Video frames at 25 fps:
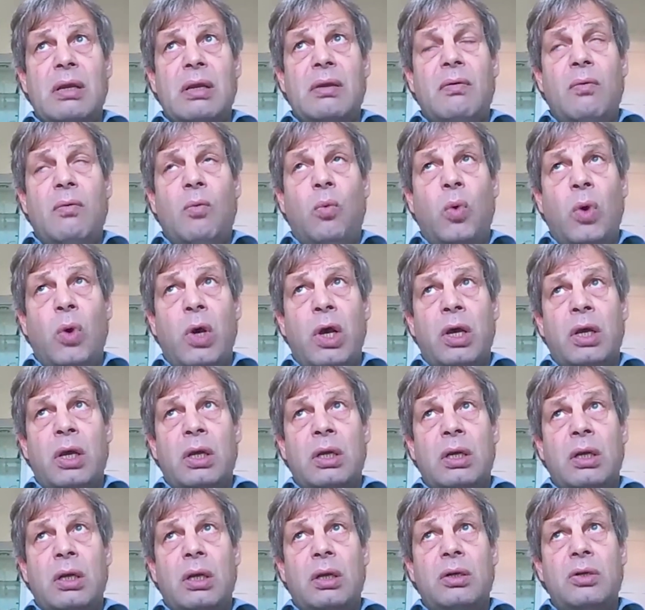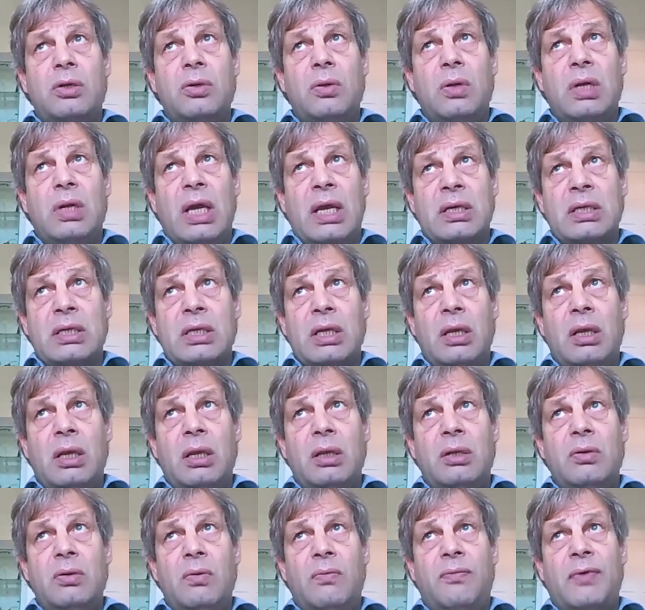work
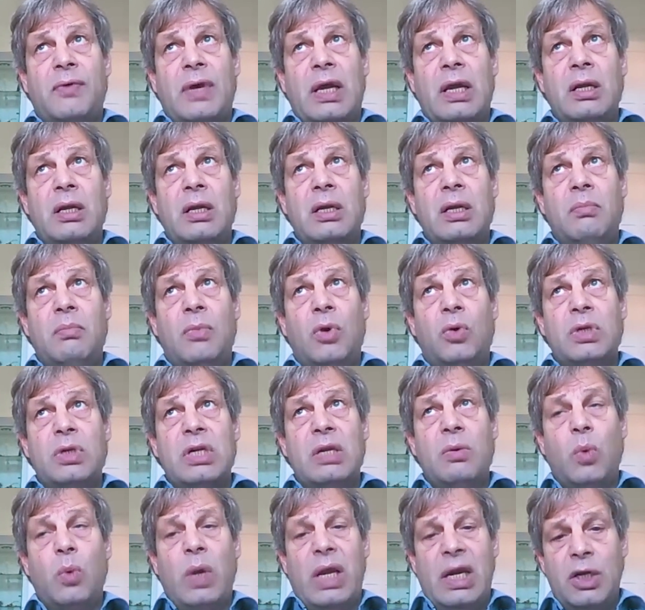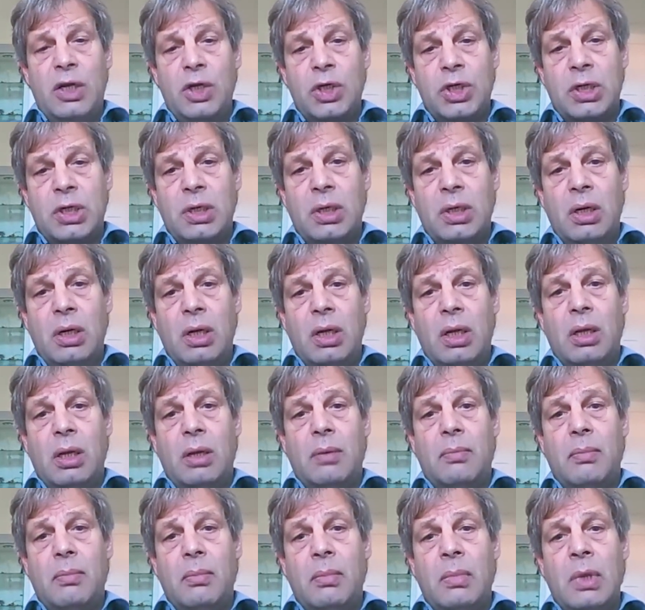together to find a motivation
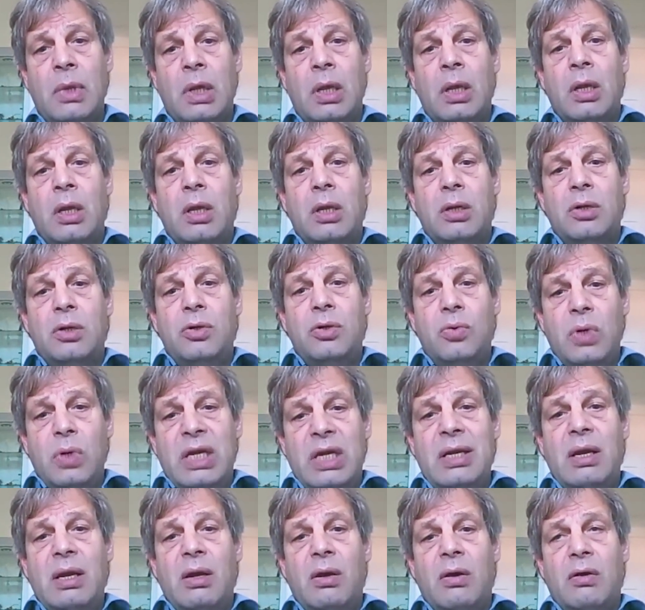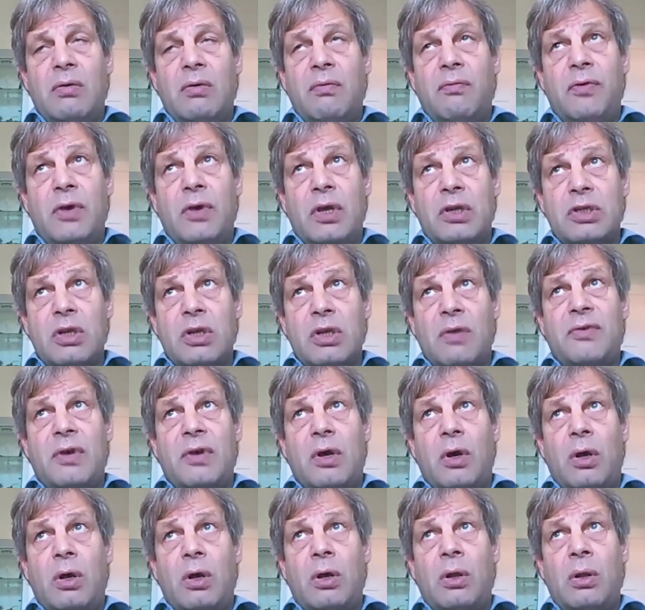to first of
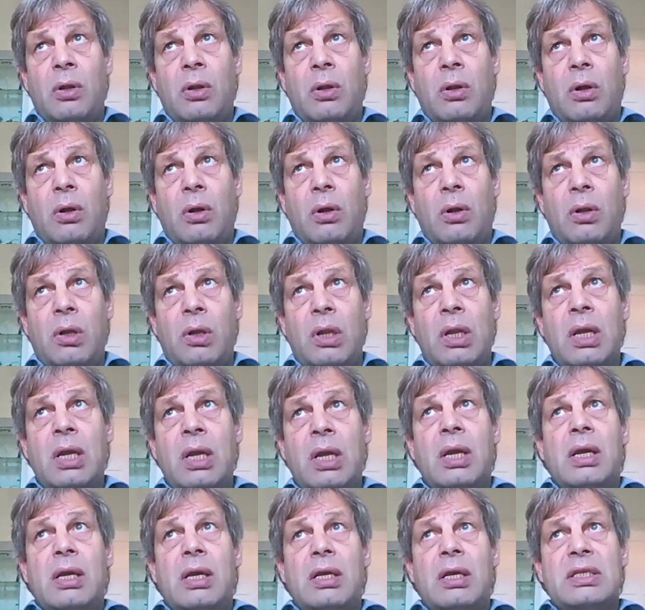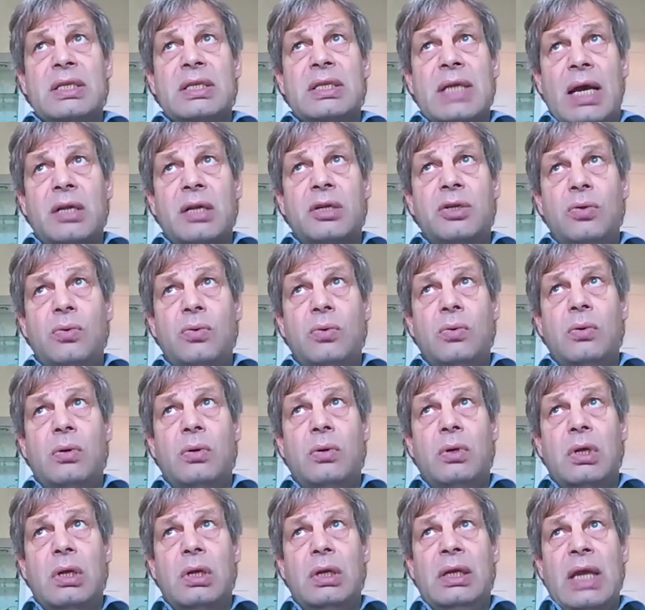all start to
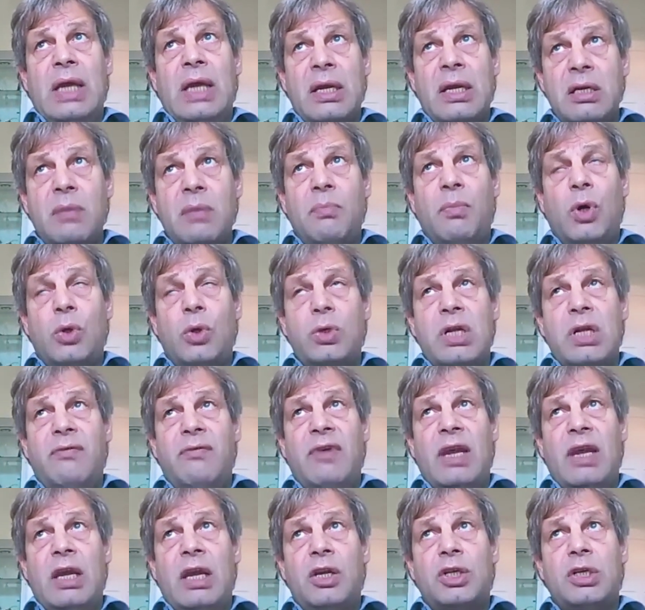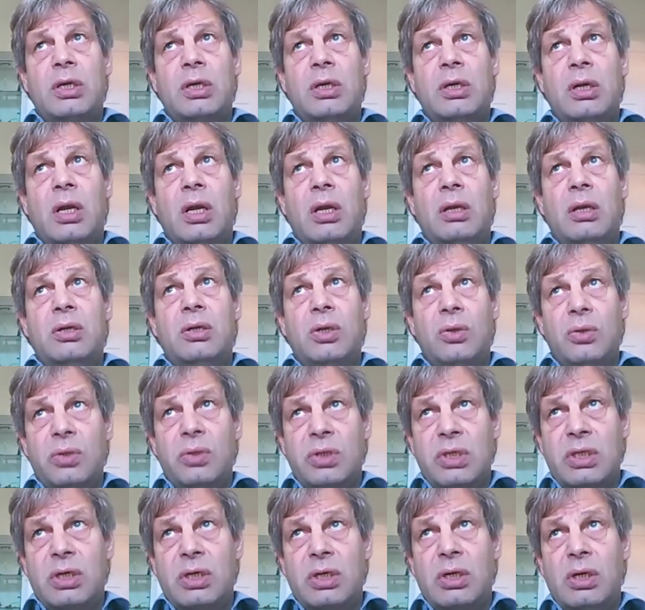get a motivation
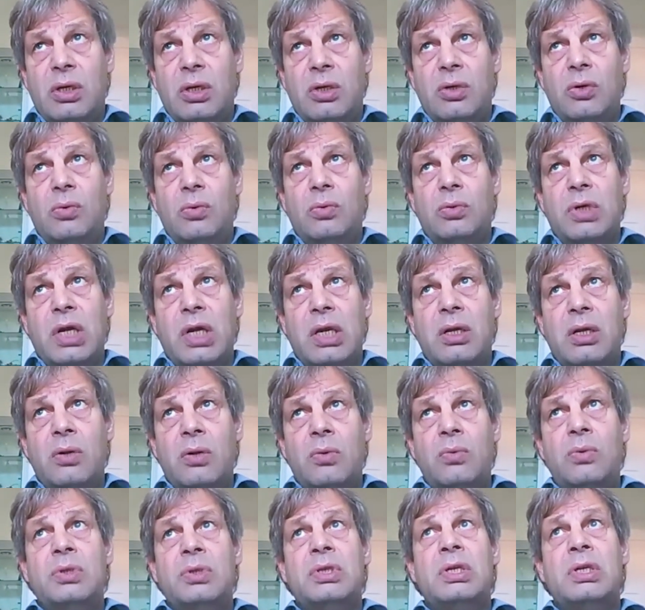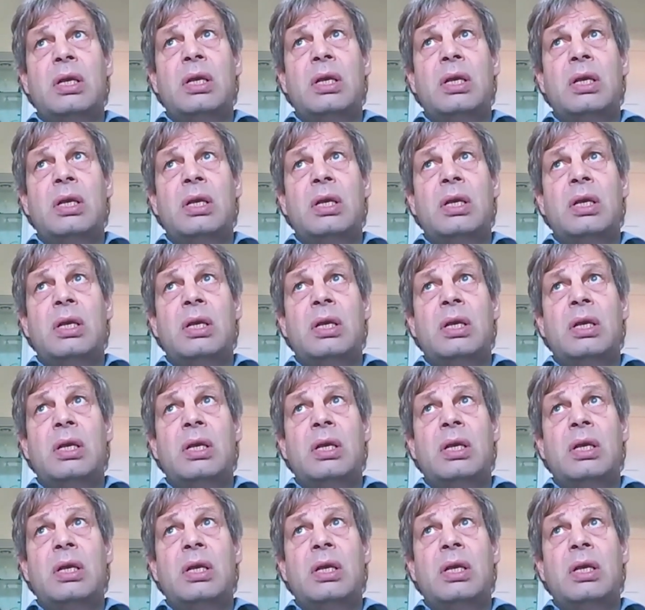to reduce